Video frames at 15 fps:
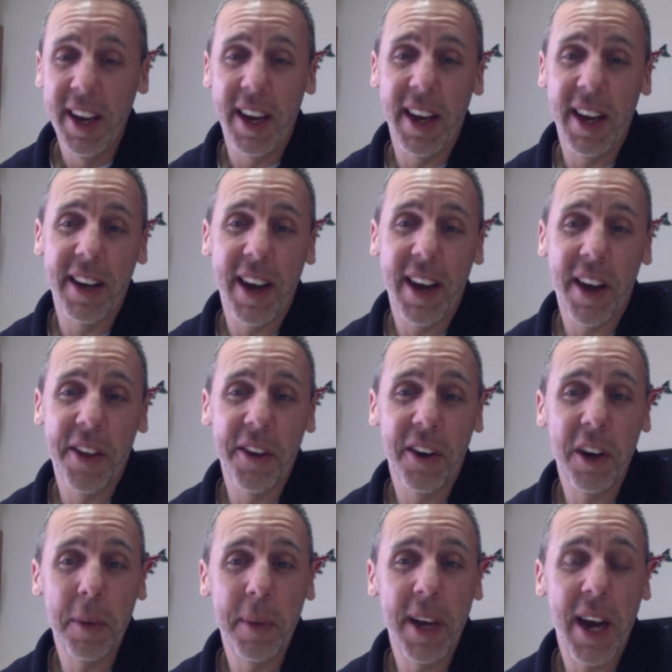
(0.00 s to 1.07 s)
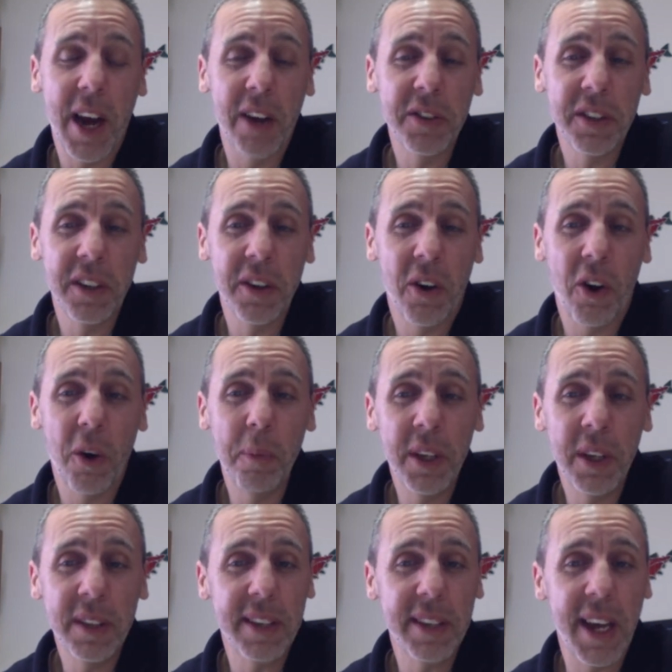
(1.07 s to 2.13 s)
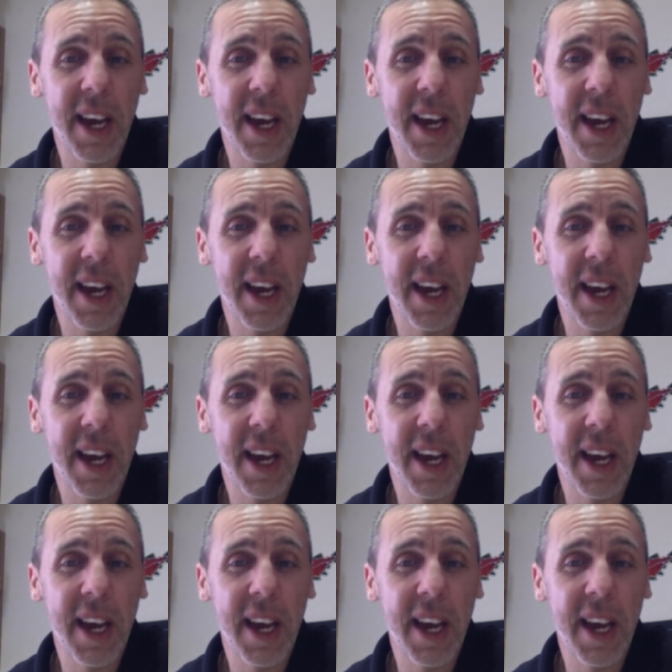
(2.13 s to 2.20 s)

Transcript: and how they're going to be housing homeless